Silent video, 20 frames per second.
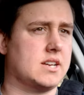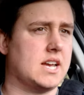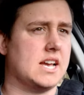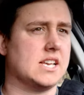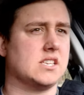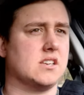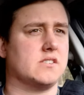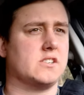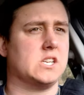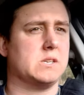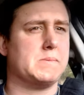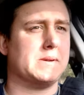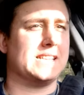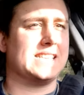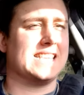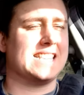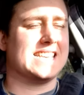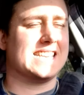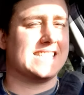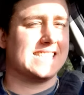Okay, so I've just been
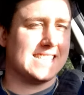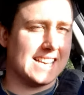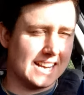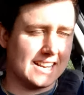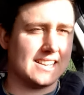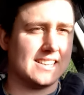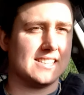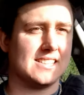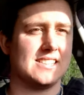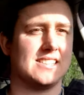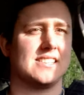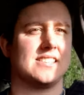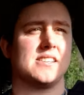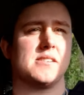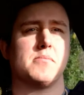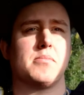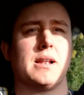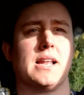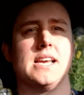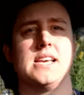to the
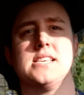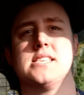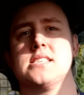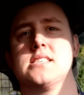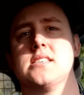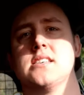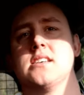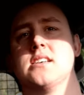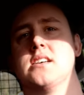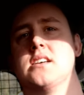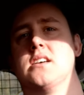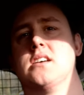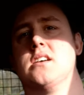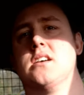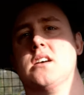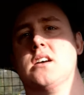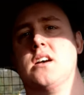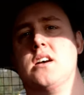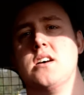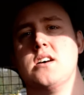second place
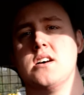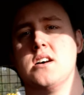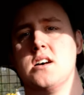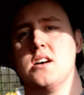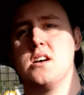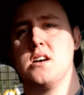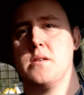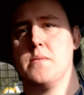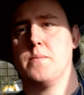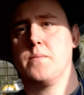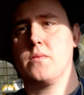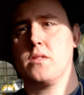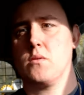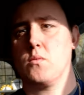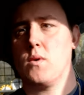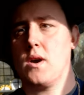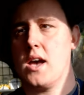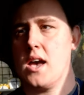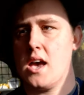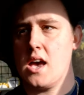um,
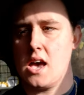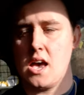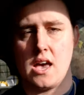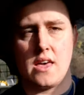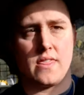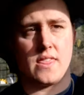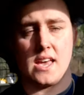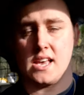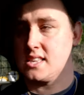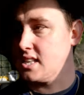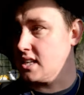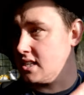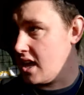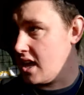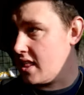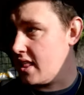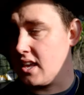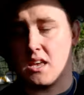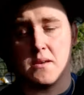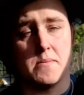where they
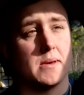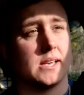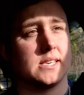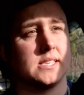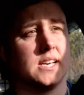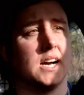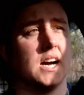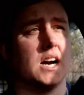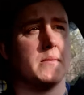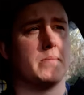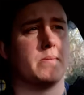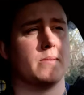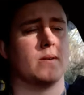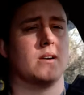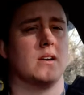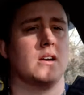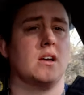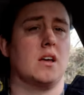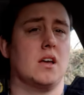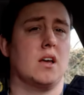yeah, they can mix it up.
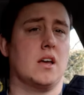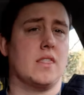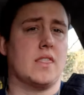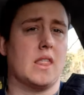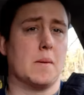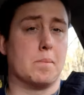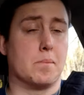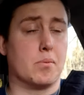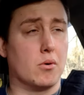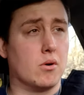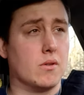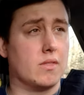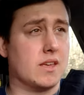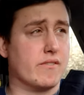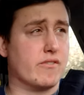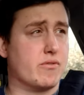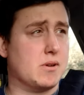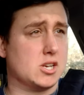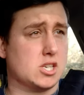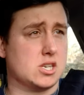They brought the
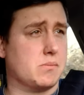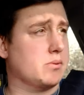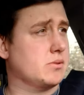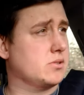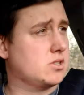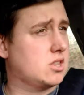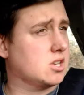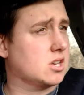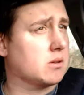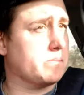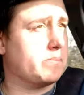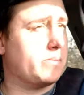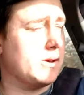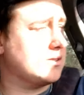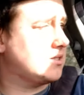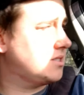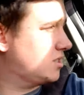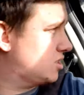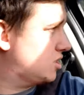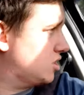information up onto the
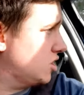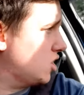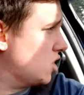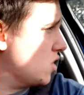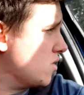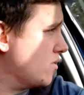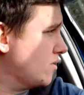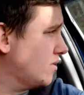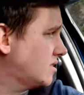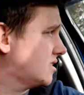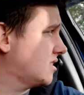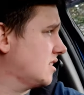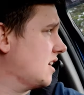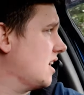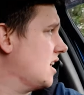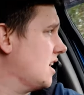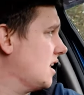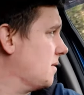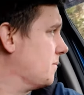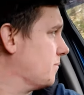computer to use
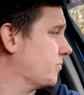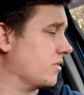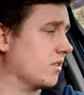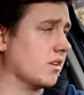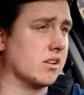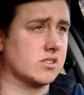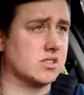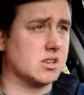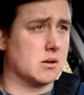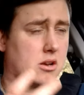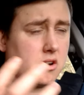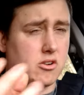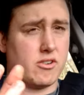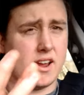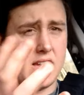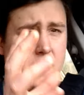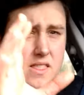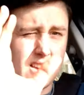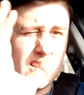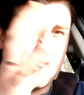um, to
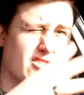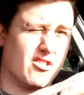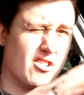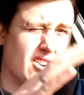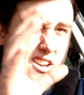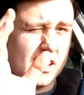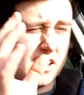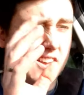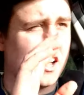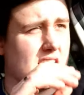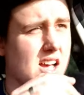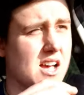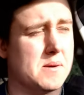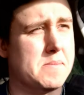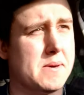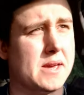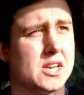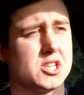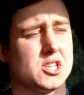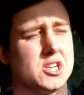create the correct uh,
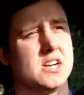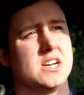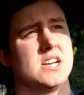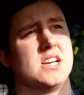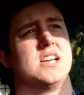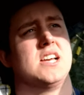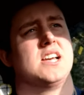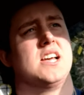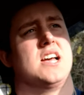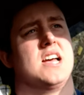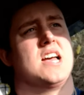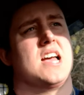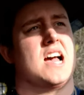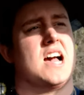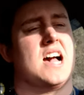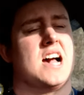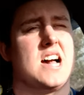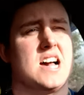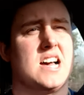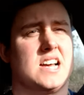mixture,
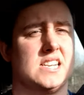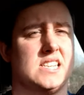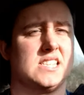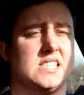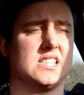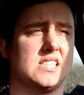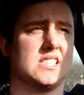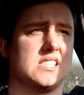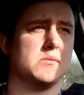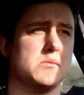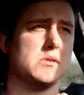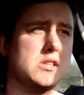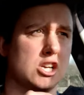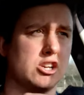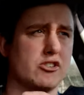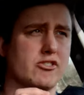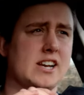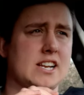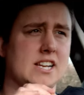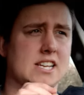and some of the
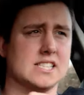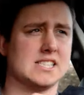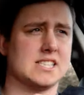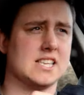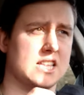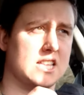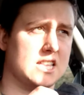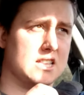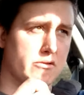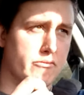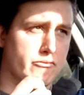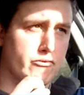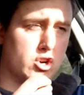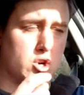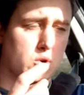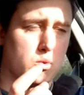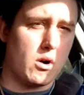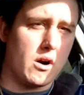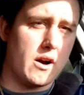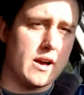ingredients that
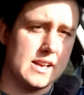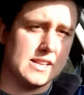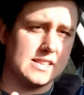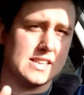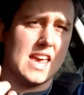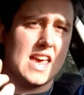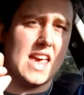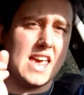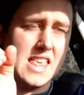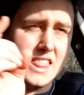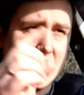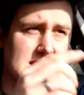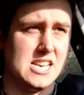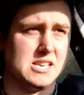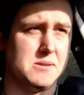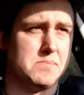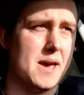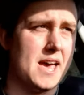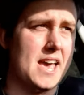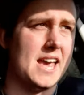required in
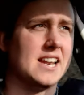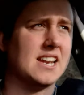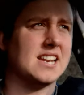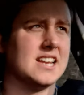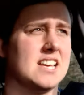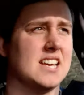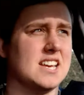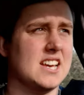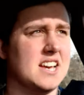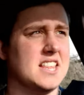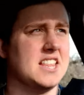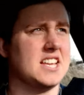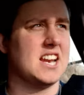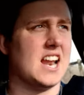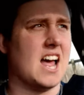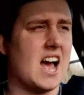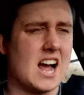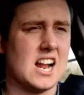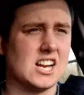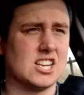this paint
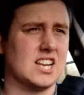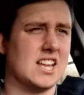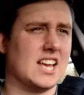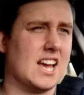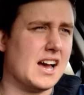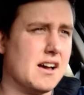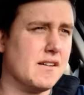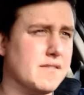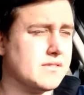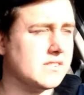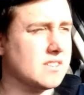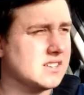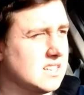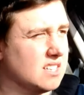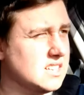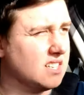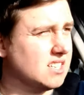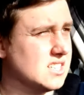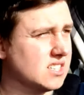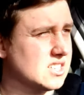didn't actually have,
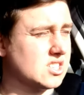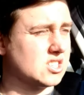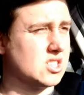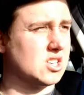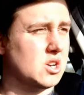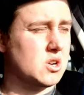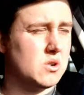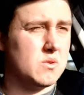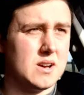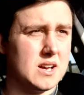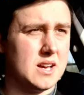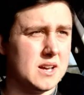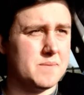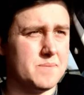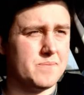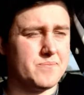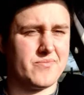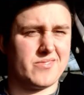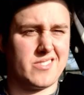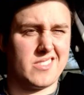so
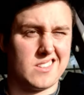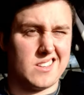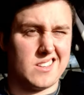um,